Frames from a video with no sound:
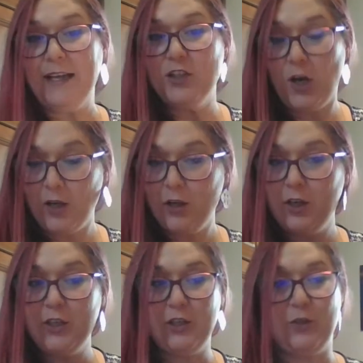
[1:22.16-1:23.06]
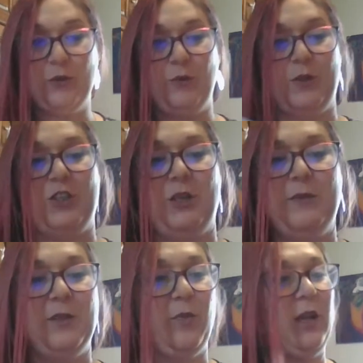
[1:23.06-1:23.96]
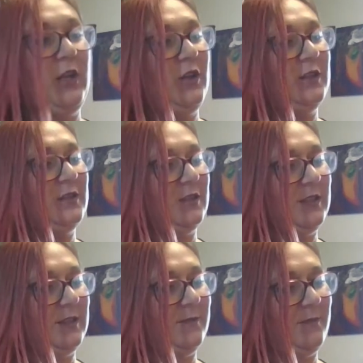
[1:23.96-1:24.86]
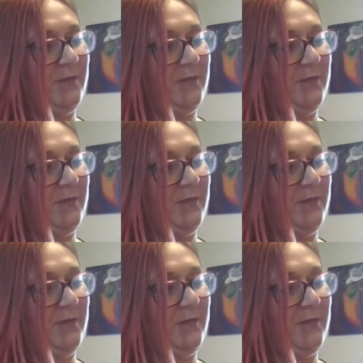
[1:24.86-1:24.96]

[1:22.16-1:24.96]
I taught her to do when she was a brand new consultant.